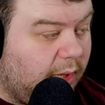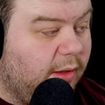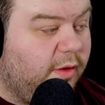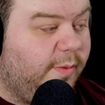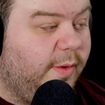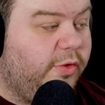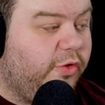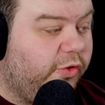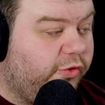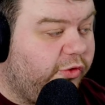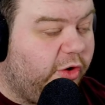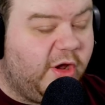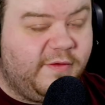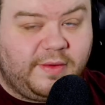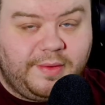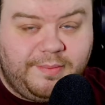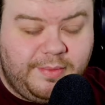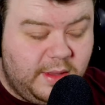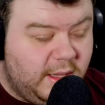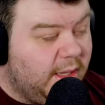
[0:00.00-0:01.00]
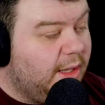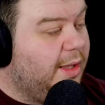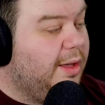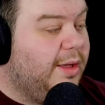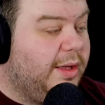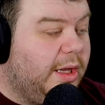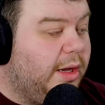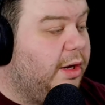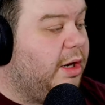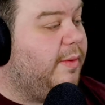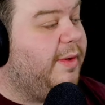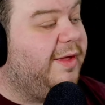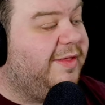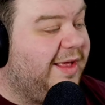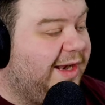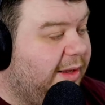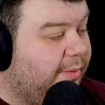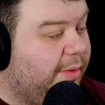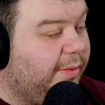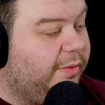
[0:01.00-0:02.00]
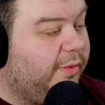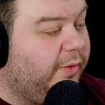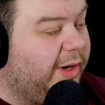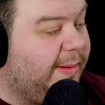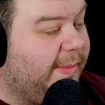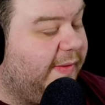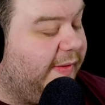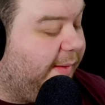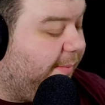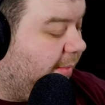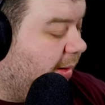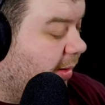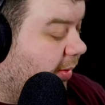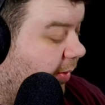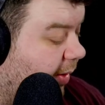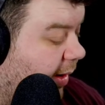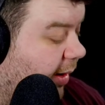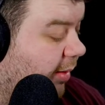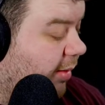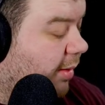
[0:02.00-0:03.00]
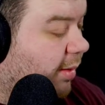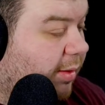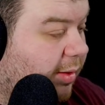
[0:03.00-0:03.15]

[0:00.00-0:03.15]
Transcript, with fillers: It's a truck driver. You know exactly what I'm talking about then, right?